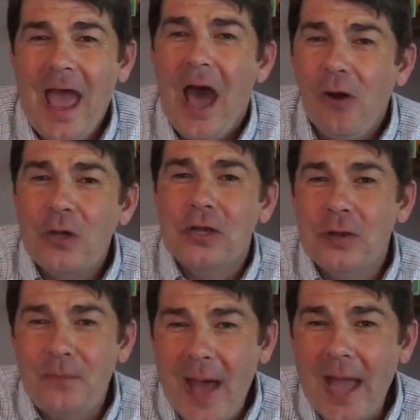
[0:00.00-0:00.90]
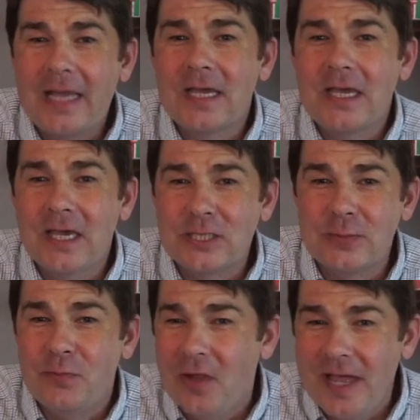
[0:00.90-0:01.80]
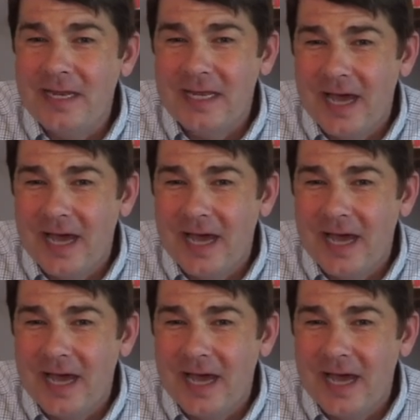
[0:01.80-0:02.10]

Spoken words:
How could Habakkuk explain